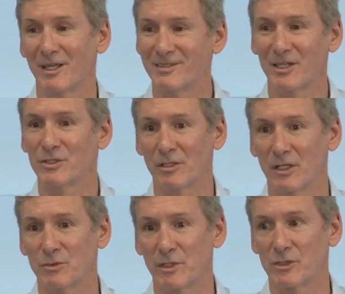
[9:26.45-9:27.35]
essentially
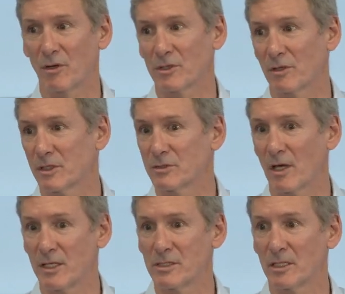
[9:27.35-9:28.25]
us restructuring the
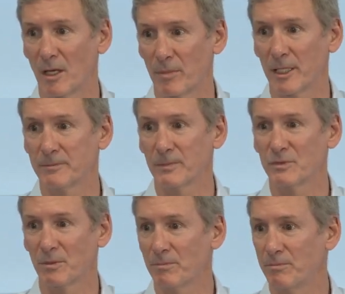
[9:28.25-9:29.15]
strategy of the company. It
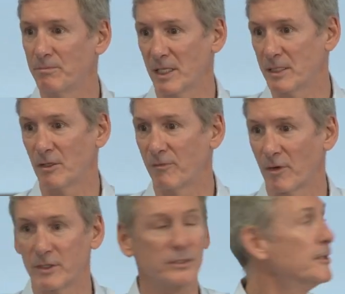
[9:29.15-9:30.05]
was a big deal
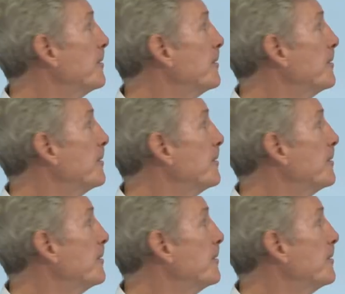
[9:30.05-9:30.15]
for us.